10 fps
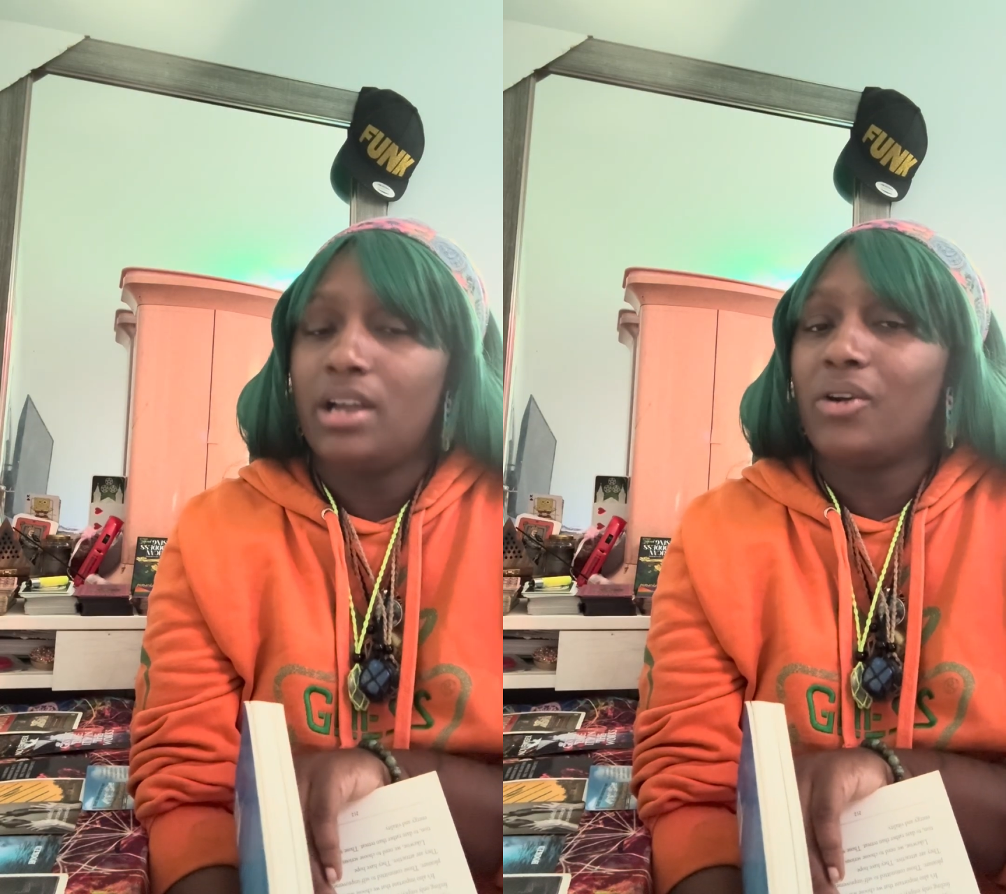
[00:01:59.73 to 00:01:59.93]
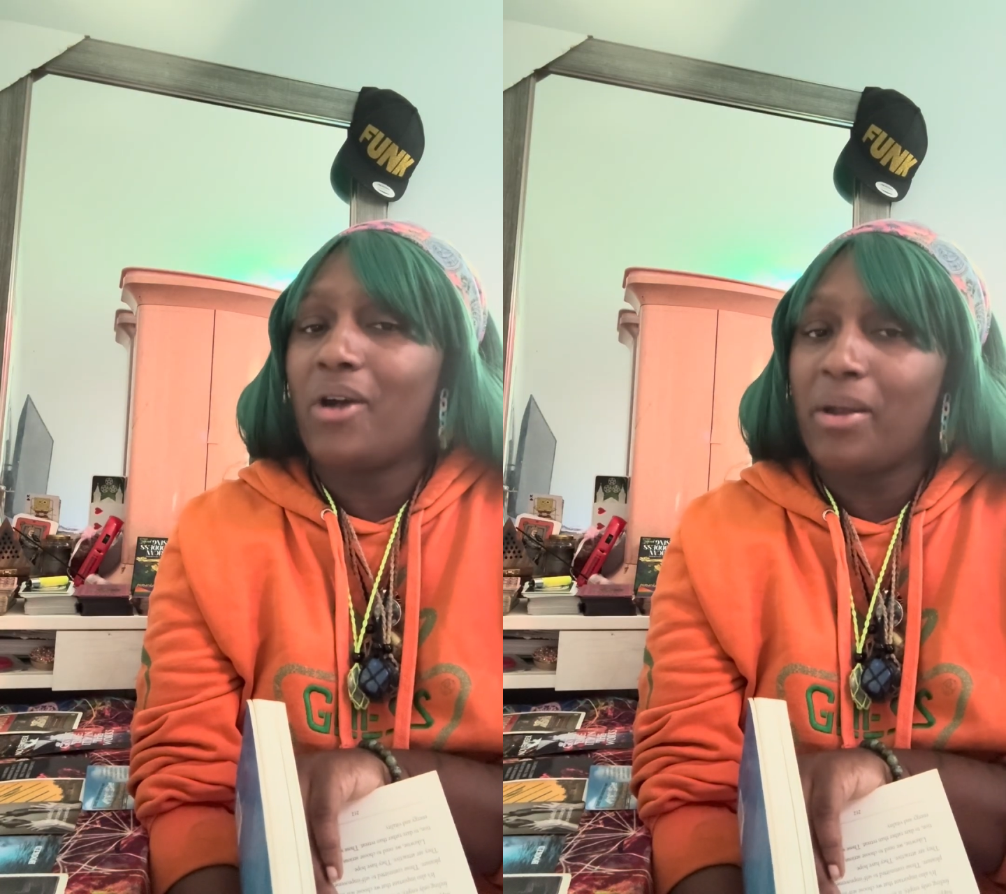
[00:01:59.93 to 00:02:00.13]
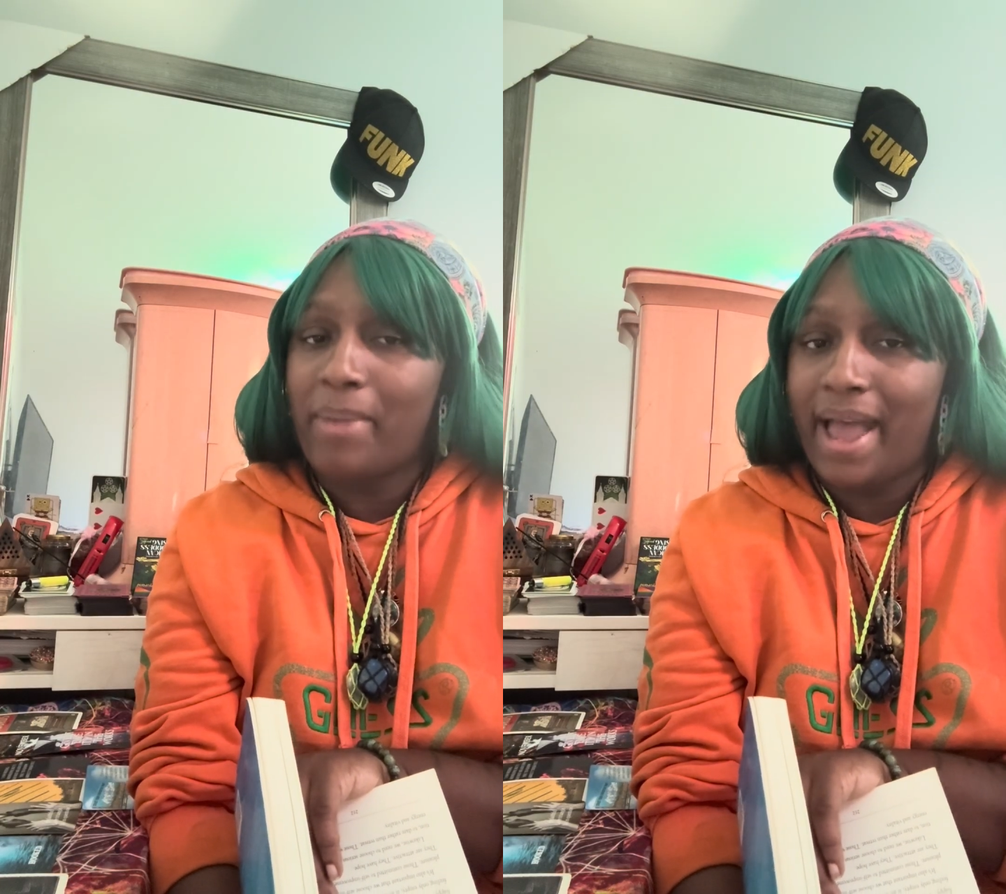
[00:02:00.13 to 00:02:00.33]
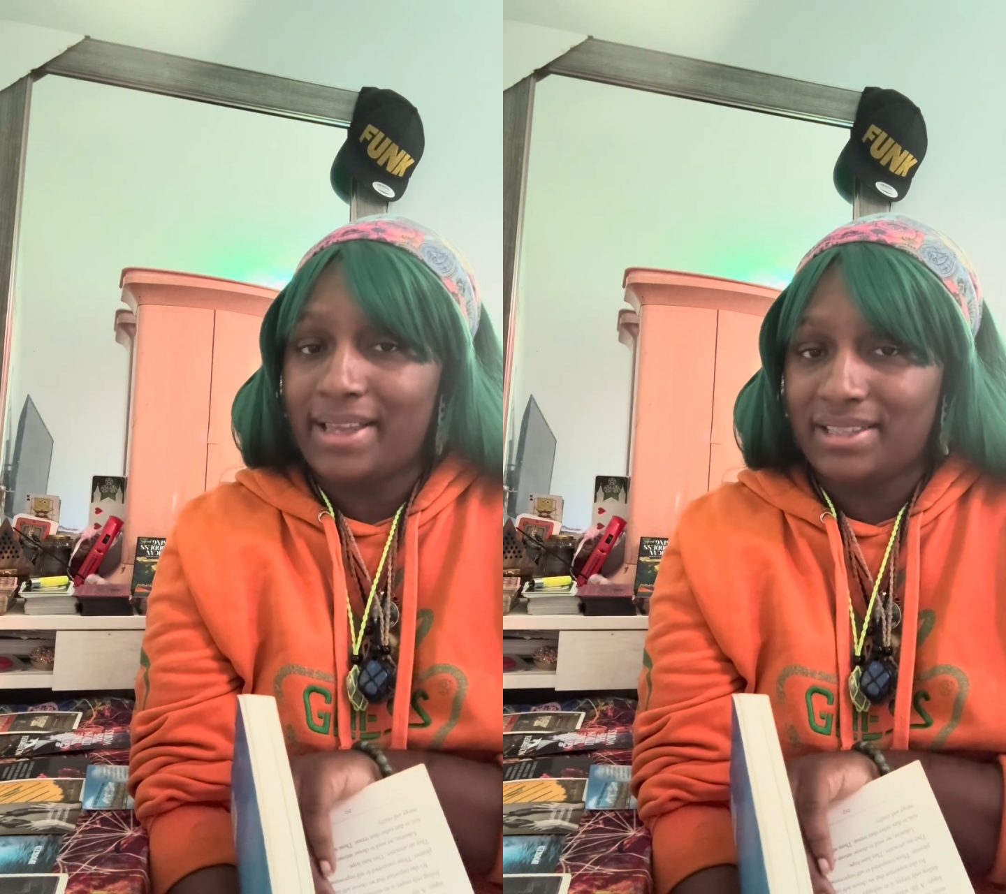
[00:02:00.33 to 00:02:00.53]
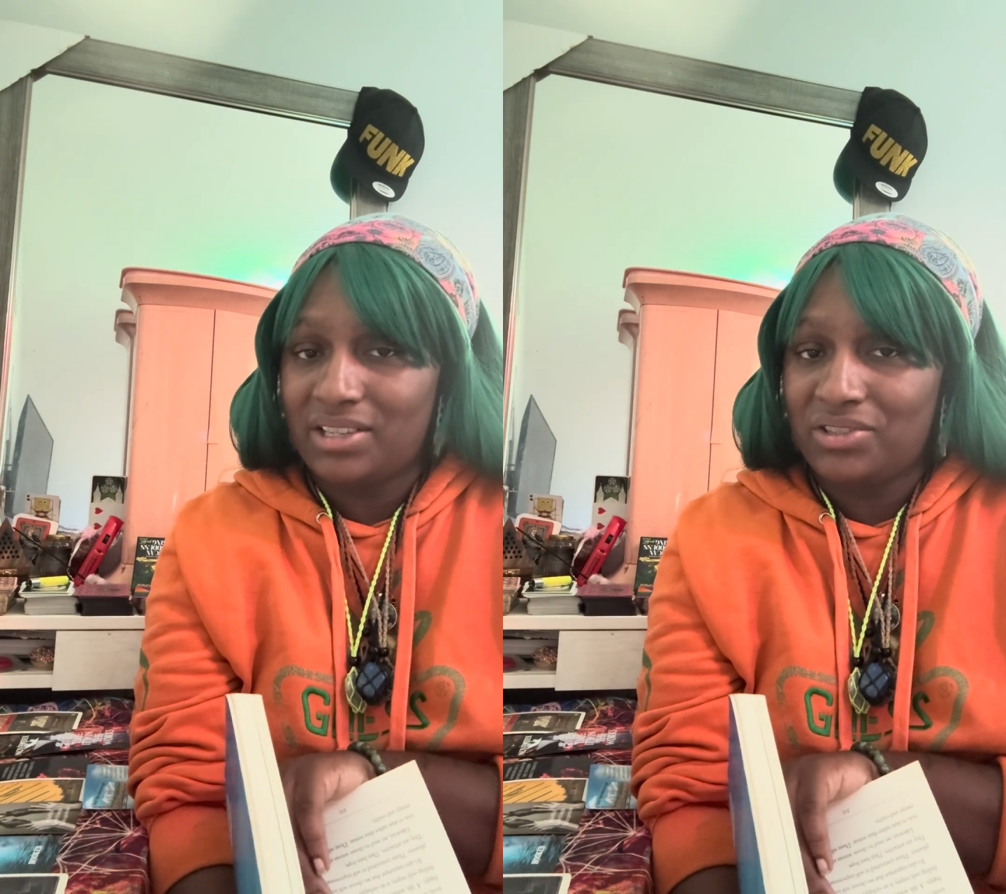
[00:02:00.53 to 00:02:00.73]
quick
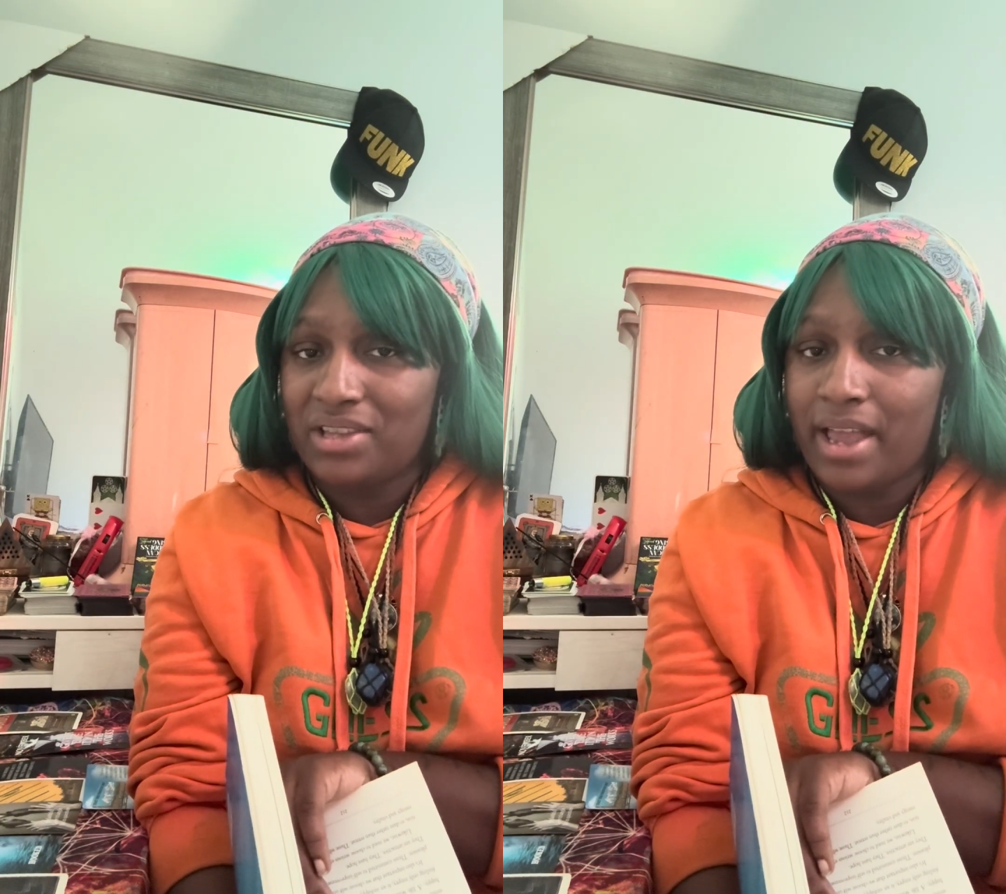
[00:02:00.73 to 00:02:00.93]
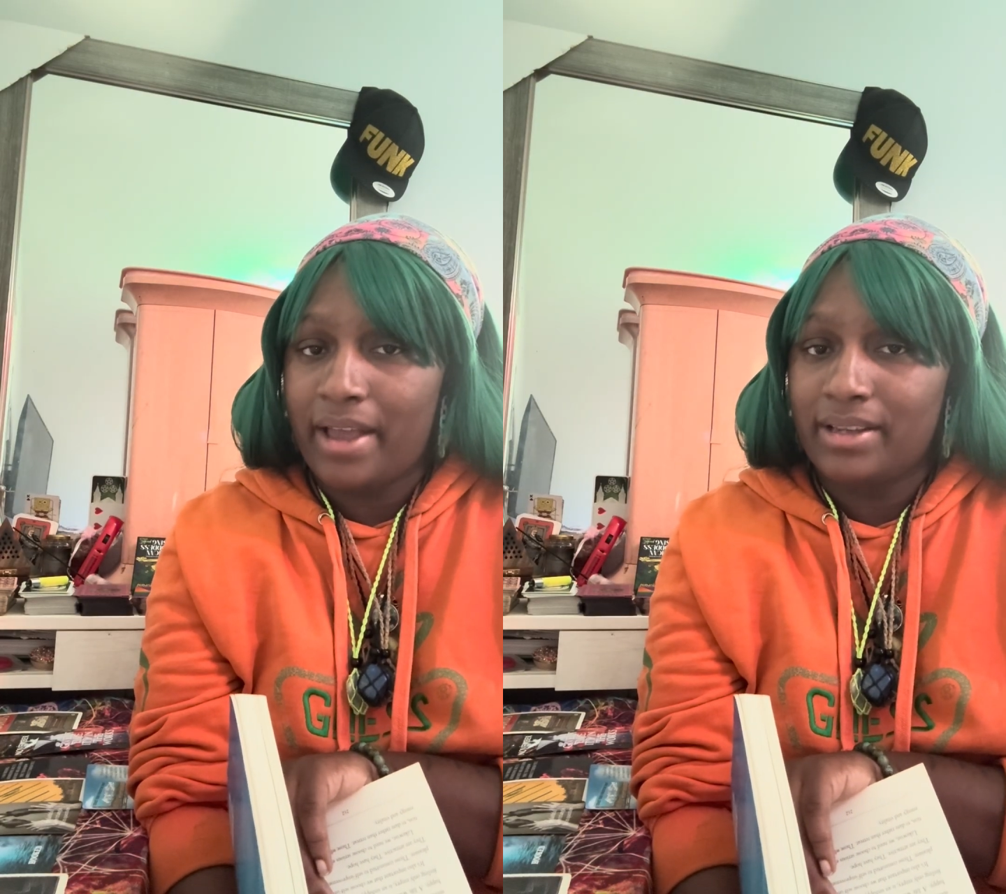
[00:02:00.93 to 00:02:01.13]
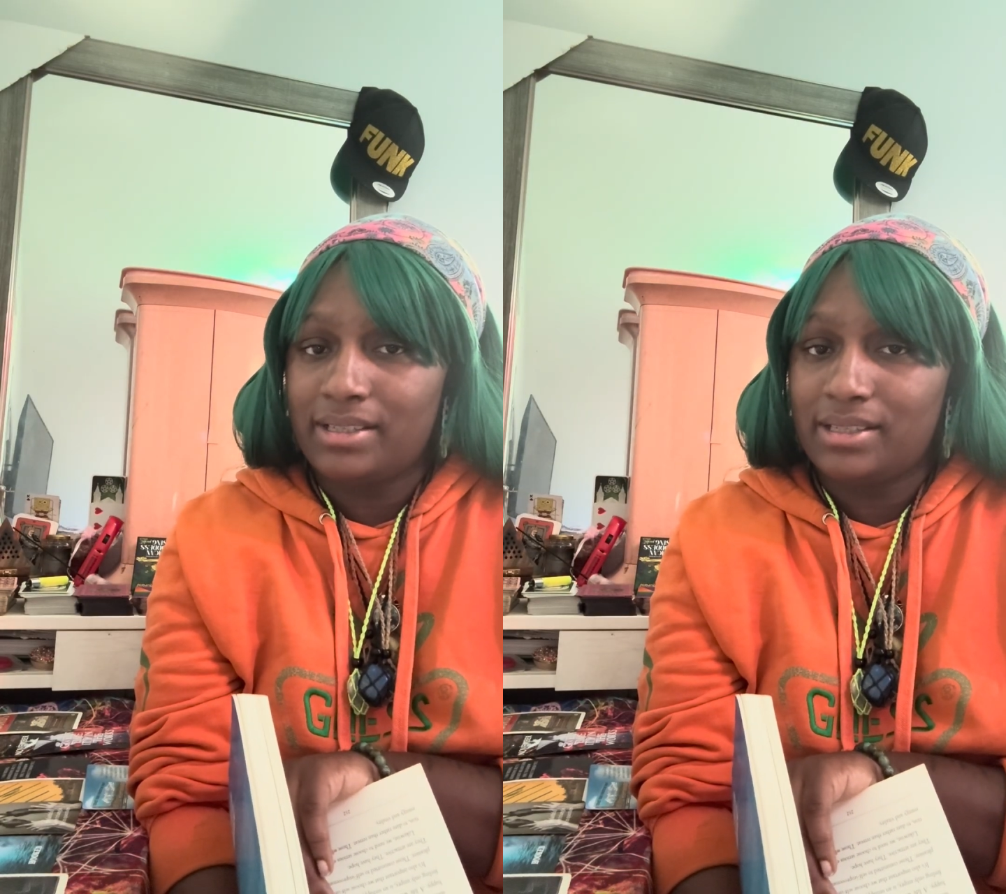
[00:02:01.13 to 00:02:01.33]
passage that